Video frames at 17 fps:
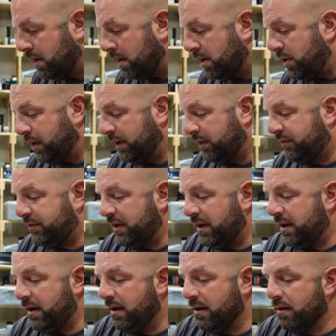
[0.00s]
And you can
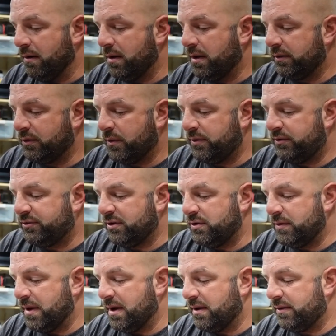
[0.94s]
see here, I'll go ahead and show
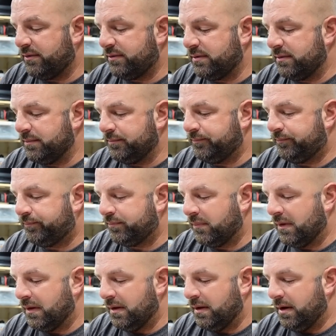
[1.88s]
you guys.
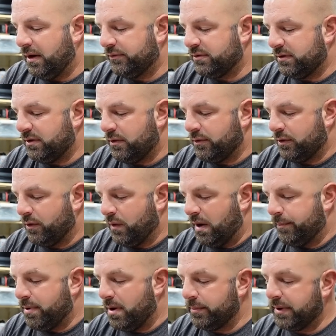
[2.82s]
Here's another
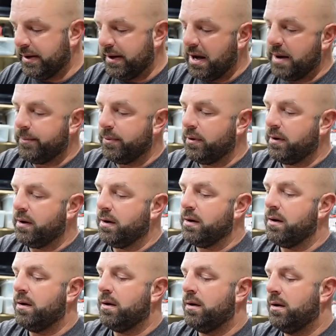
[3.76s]
Green Pumpkin Amber
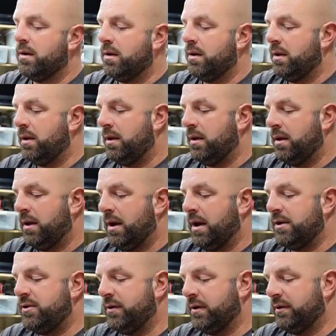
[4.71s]
here.
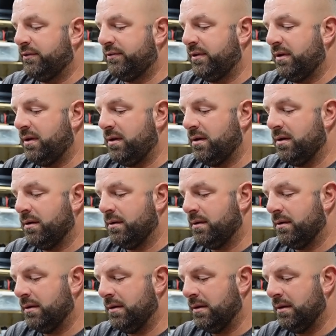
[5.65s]
And you can see
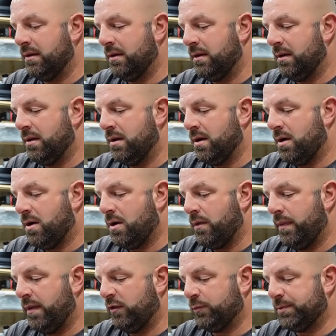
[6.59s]

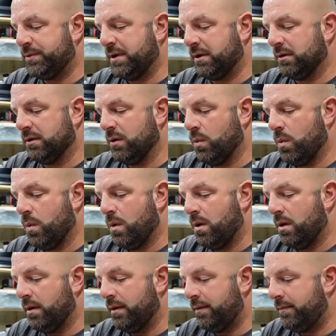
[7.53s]
on this particular
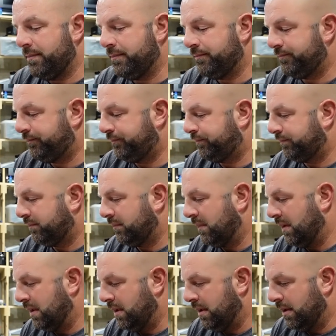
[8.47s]
one,
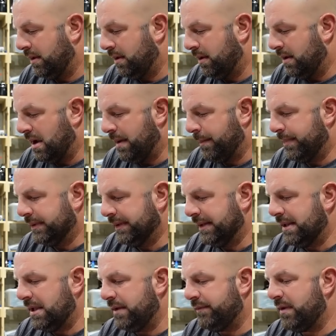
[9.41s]
I
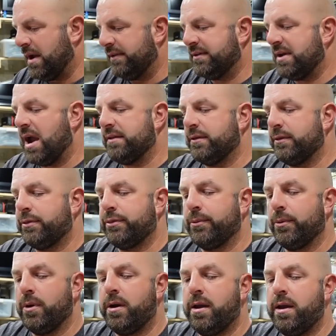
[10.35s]
believe, yeah, it's got the
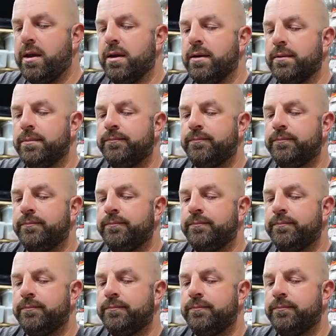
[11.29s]
three